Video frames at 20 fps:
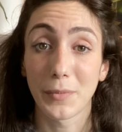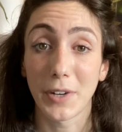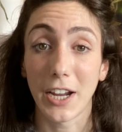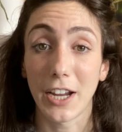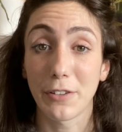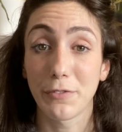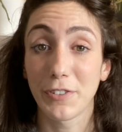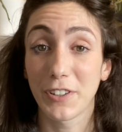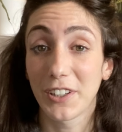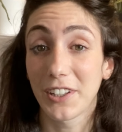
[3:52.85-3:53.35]

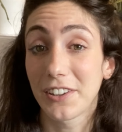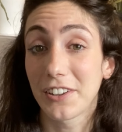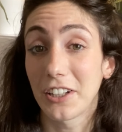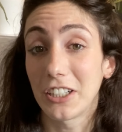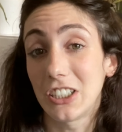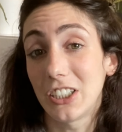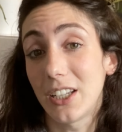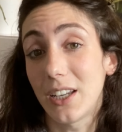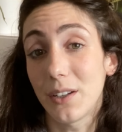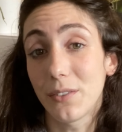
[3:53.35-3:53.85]
I feel like the
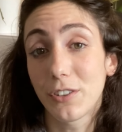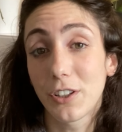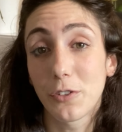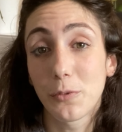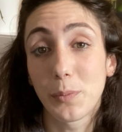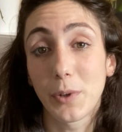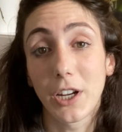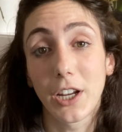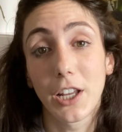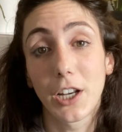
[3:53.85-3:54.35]
leaves have
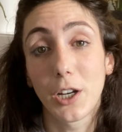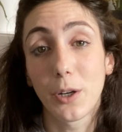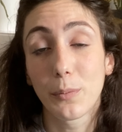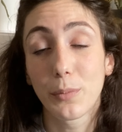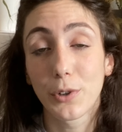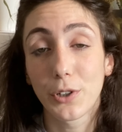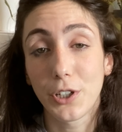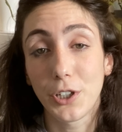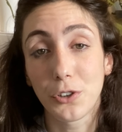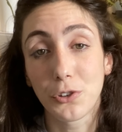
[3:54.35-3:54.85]
been getting
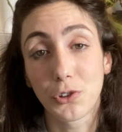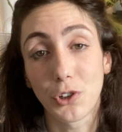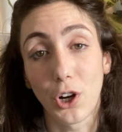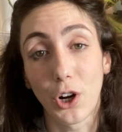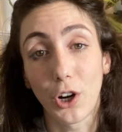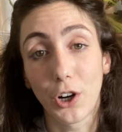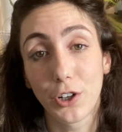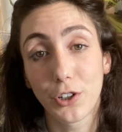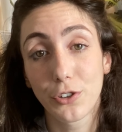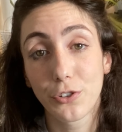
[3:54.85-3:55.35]
pretty
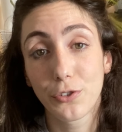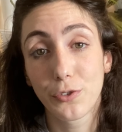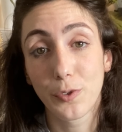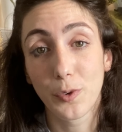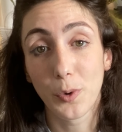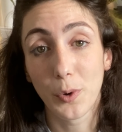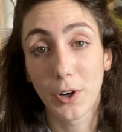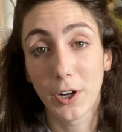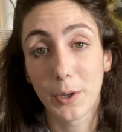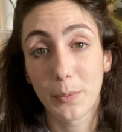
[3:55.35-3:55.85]
large
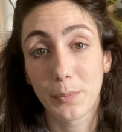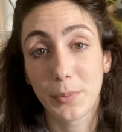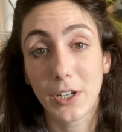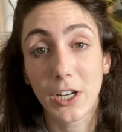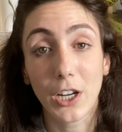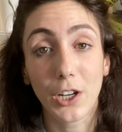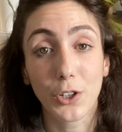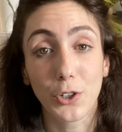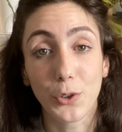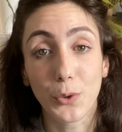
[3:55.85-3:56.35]
for it
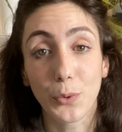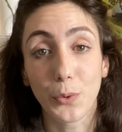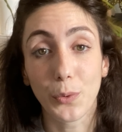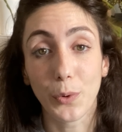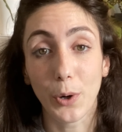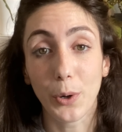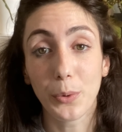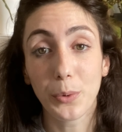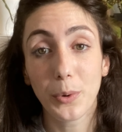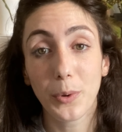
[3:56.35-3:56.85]
being new
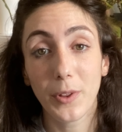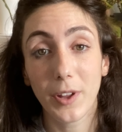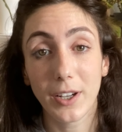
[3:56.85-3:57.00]
growth.